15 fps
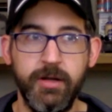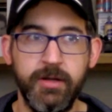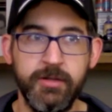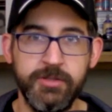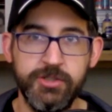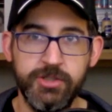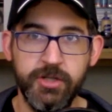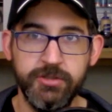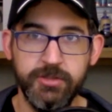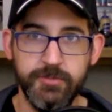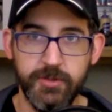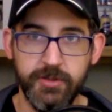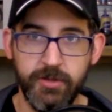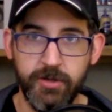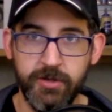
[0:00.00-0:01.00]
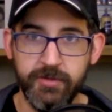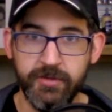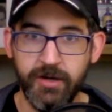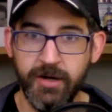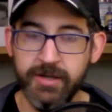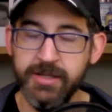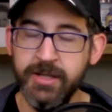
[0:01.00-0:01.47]
shunt him to the
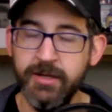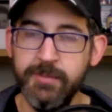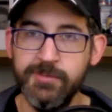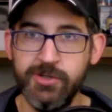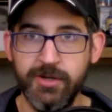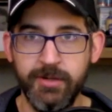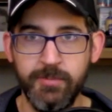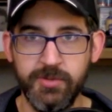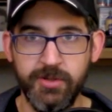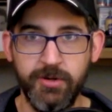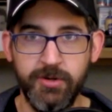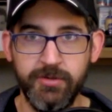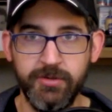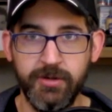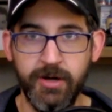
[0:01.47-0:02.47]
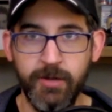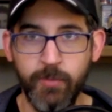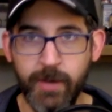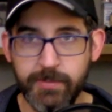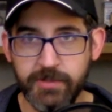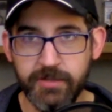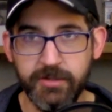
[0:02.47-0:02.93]
Hearthguard. He ended up shunting him to the Hearthguard,
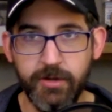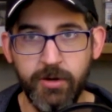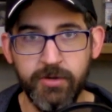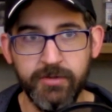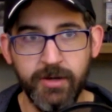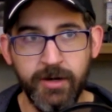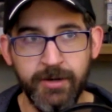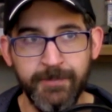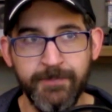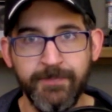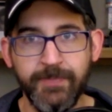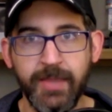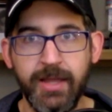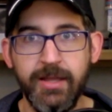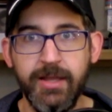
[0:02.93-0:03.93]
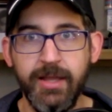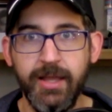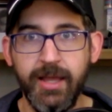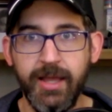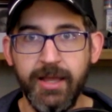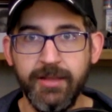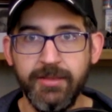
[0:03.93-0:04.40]
wiped out the Hearthguard,
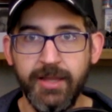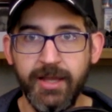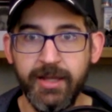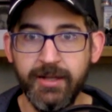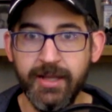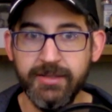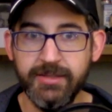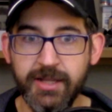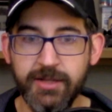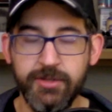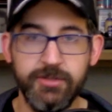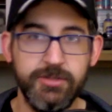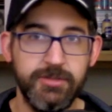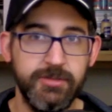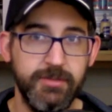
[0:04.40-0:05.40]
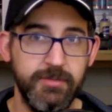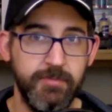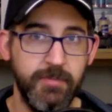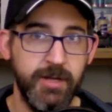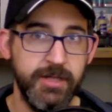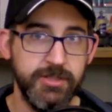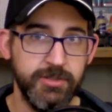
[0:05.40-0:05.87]
and then at of
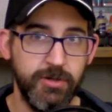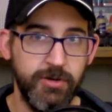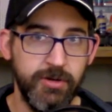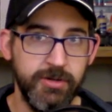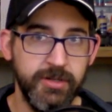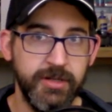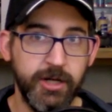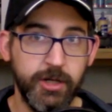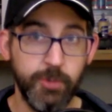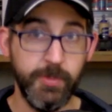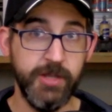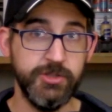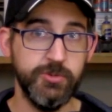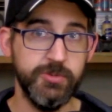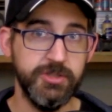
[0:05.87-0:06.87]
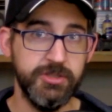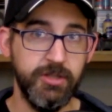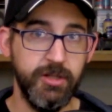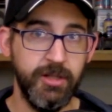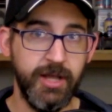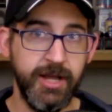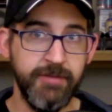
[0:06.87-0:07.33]
my turn, the Necromancer was
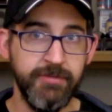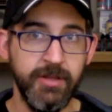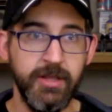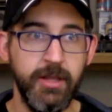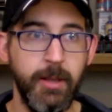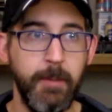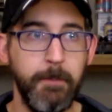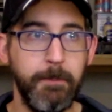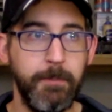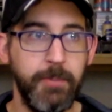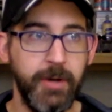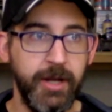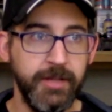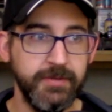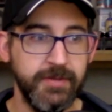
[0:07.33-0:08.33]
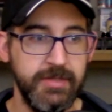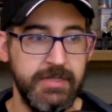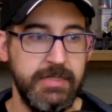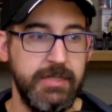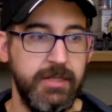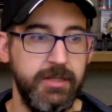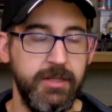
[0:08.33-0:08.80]
still alive, but
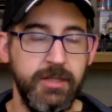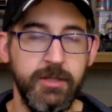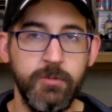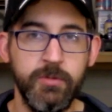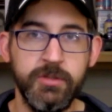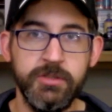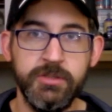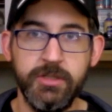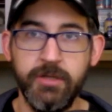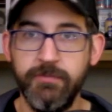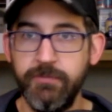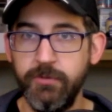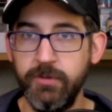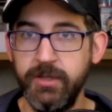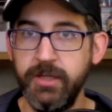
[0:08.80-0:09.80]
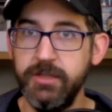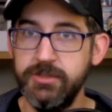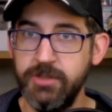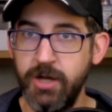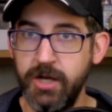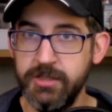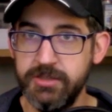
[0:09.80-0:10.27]
he was fully
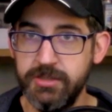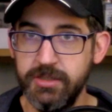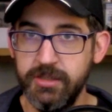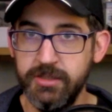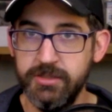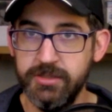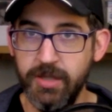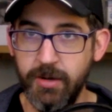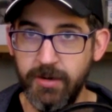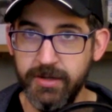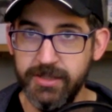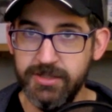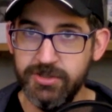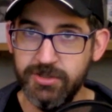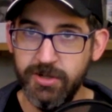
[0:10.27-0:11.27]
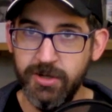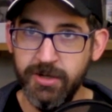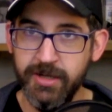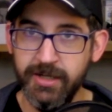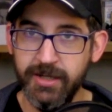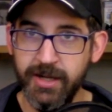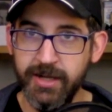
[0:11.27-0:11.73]
exhausted. So on his turn,
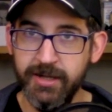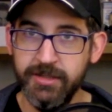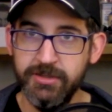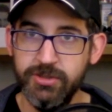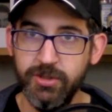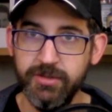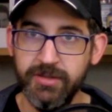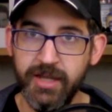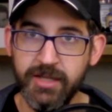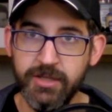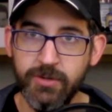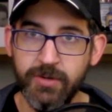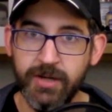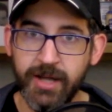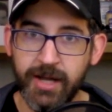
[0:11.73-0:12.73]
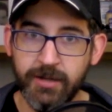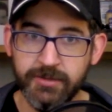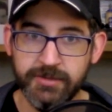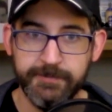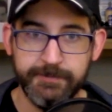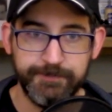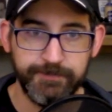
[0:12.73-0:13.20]
he kind of took that unit
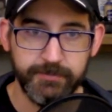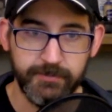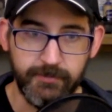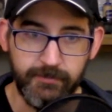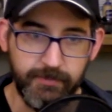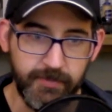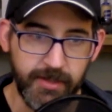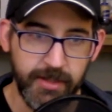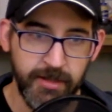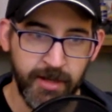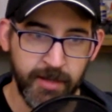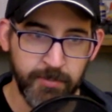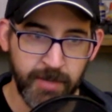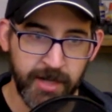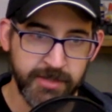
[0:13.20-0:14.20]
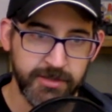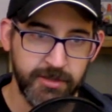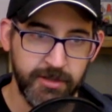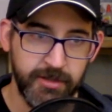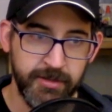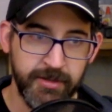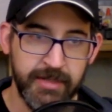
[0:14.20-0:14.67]
out. On my
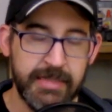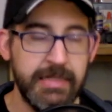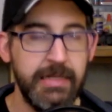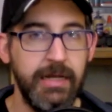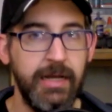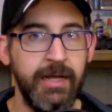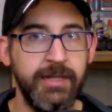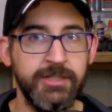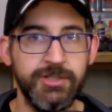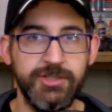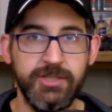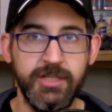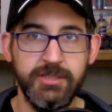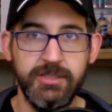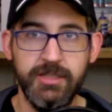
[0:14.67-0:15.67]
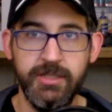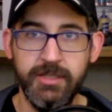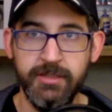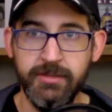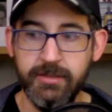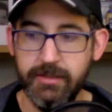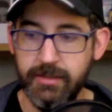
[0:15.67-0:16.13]
turn, I just sent
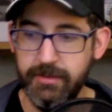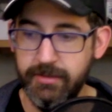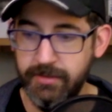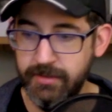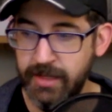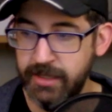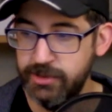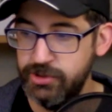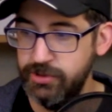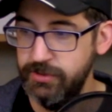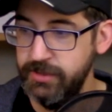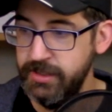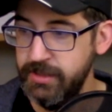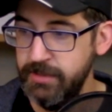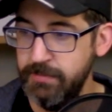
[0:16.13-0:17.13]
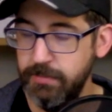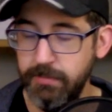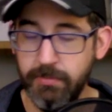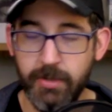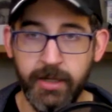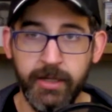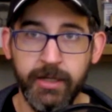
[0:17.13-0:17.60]
in, actually,
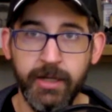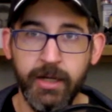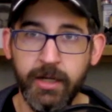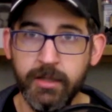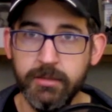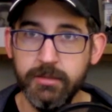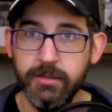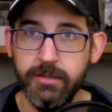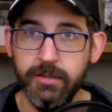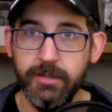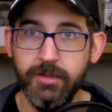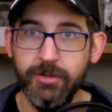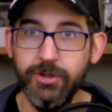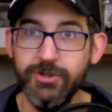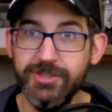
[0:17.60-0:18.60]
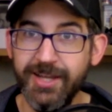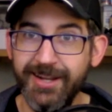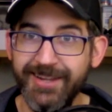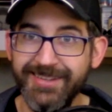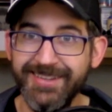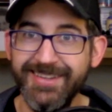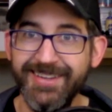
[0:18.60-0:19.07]
my lieutenant,